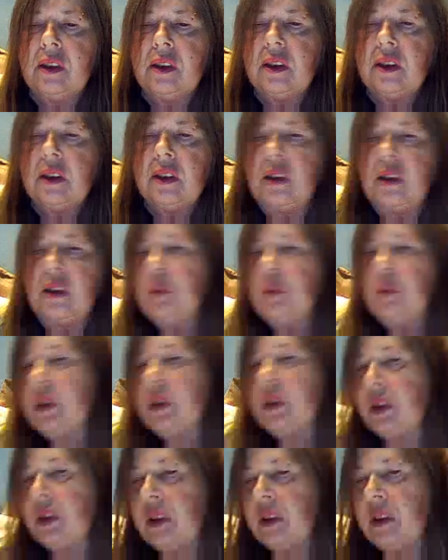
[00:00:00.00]
Someone
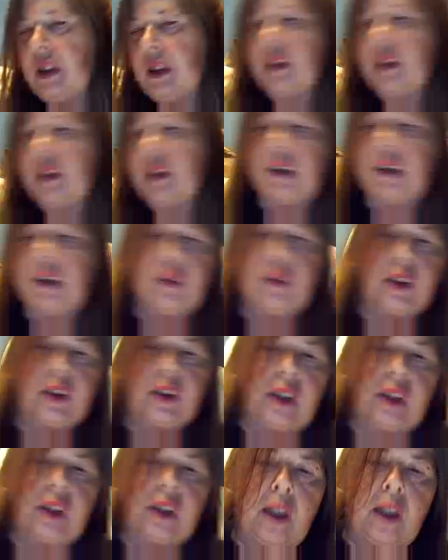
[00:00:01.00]
I love
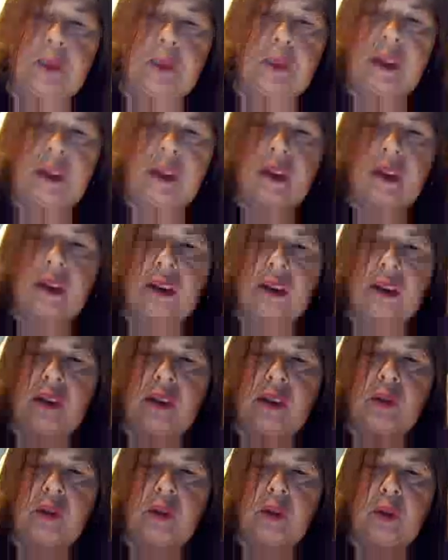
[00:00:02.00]
stops it,
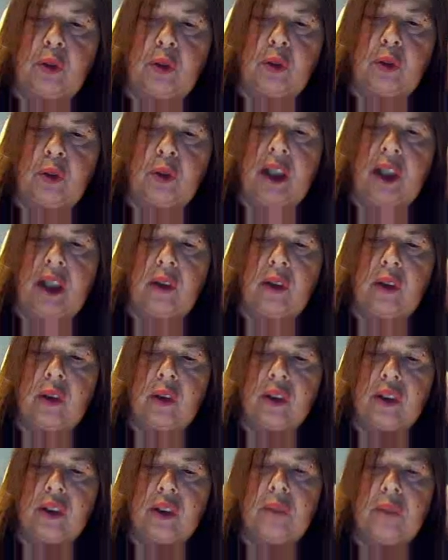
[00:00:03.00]
gives me
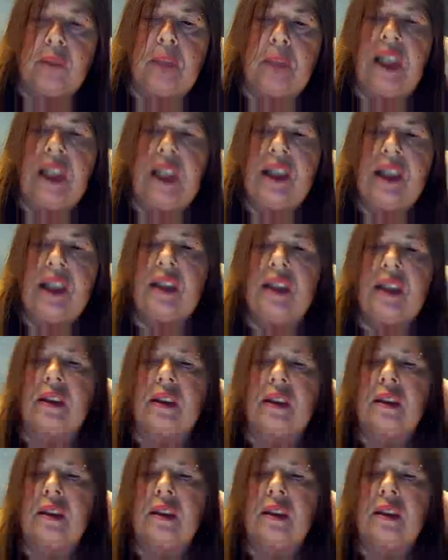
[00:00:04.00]
flowers, a man.